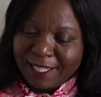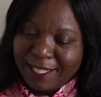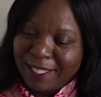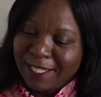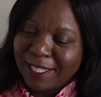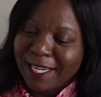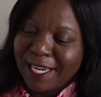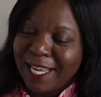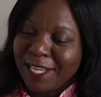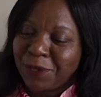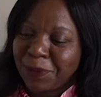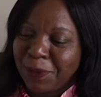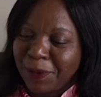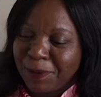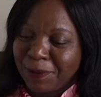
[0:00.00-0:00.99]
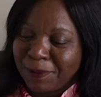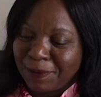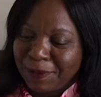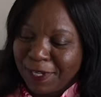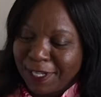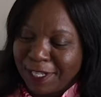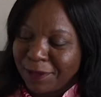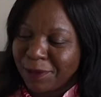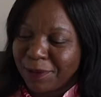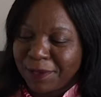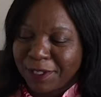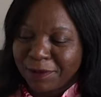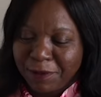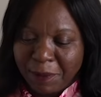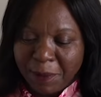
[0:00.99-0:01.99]
This is a natural
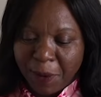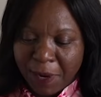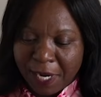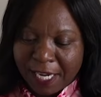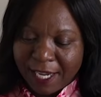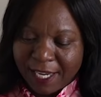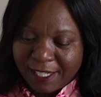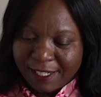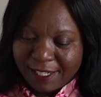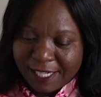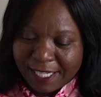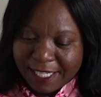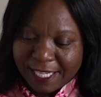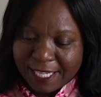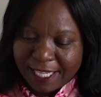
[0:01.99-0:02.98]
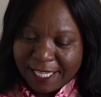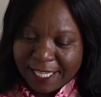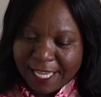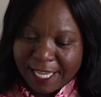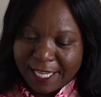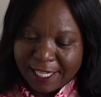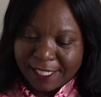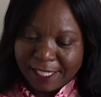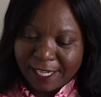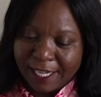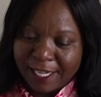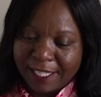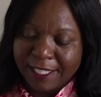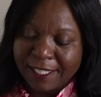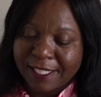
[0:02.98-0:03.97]
resource from our country, and
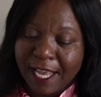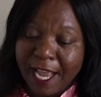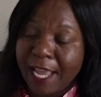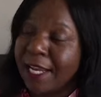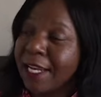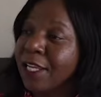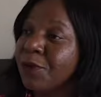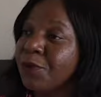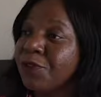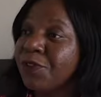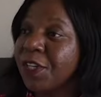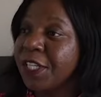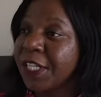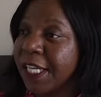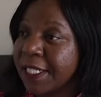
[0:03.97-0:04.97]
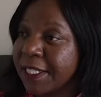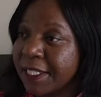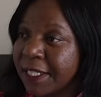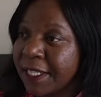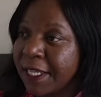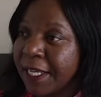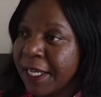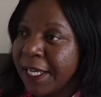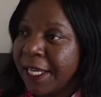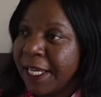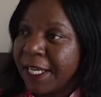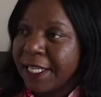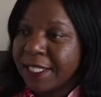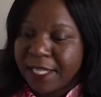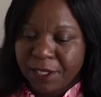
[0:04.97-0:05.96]
it's highly nutritious.
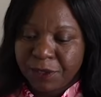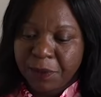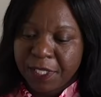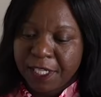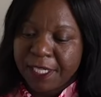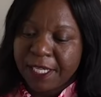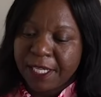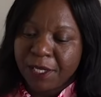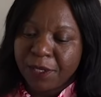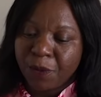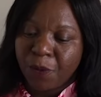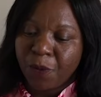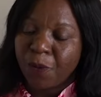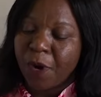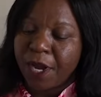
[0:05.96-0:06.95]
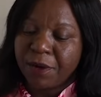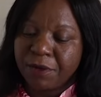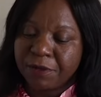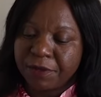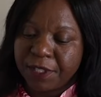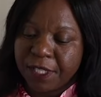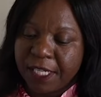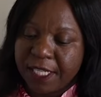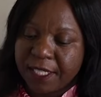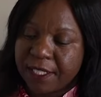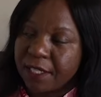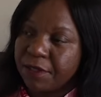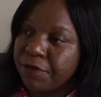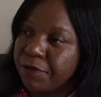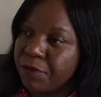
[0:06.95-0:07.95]
It's actually one of the
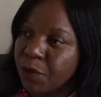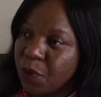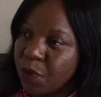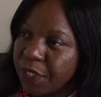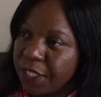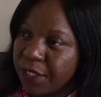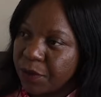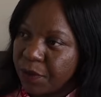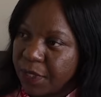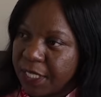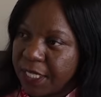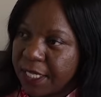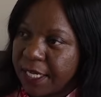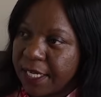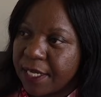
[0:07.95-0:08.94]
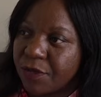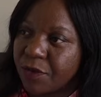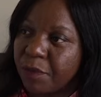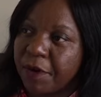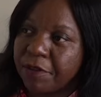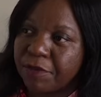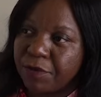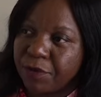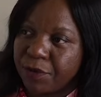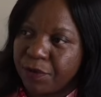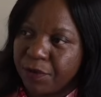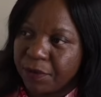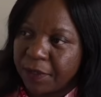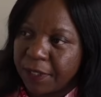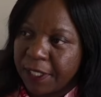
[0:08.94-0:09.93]
listed fruits which is considered a
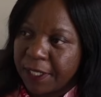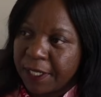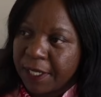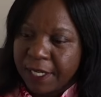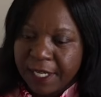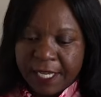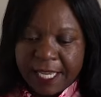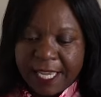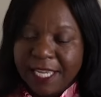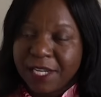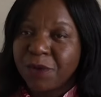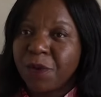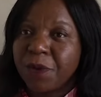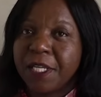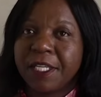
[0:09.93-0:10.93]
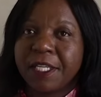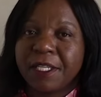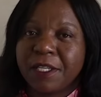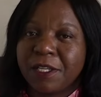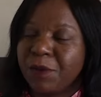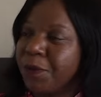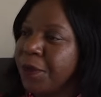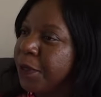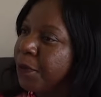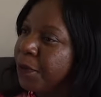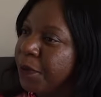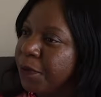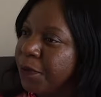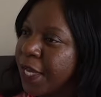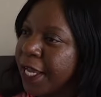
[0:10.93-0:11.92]
superfood, and
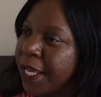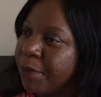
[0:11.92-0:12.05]
we are